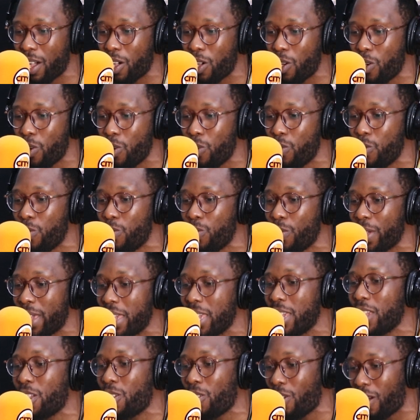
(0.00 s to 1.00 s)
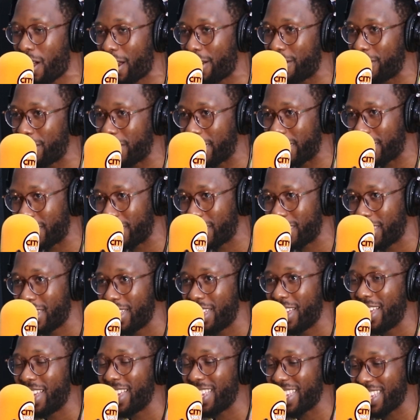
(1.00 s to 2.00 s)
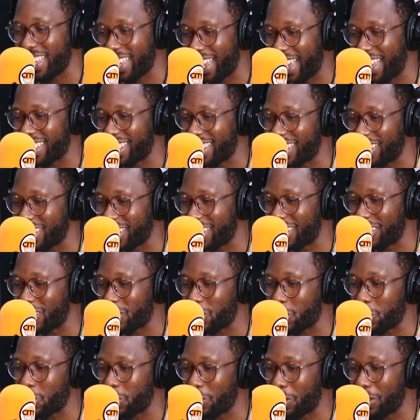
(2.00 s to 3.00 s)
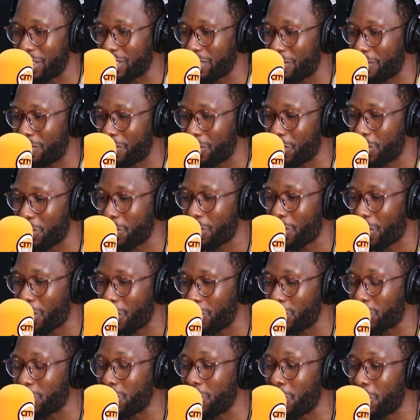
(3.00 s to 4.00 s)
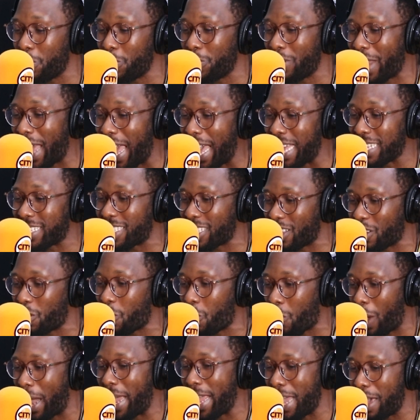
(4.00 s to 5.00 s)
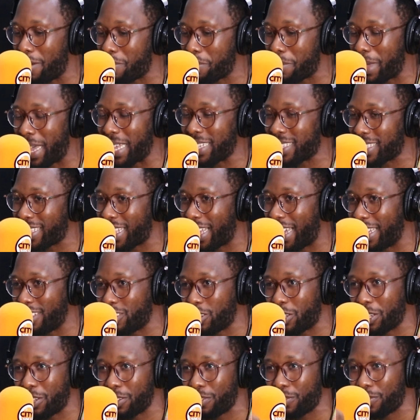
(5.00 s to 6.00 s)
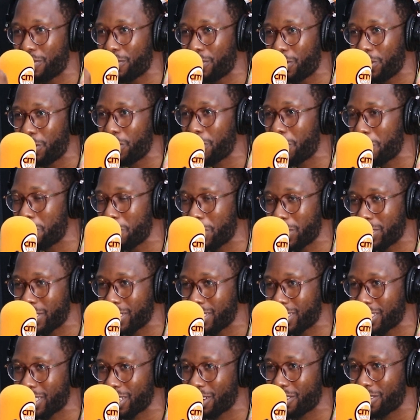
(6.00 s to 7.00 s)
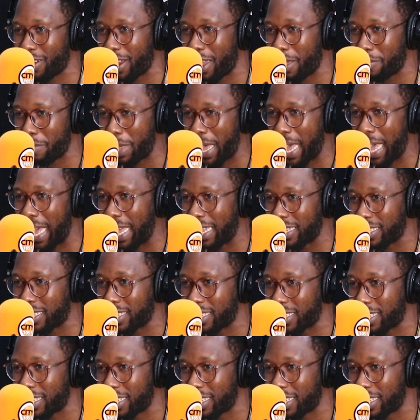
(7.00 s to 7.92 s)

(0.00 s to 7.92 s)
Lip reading: Ohikhuare. Yes, he's in the studio. He's a vocal coach known as the Choir Master, and you can follow him on Instagram at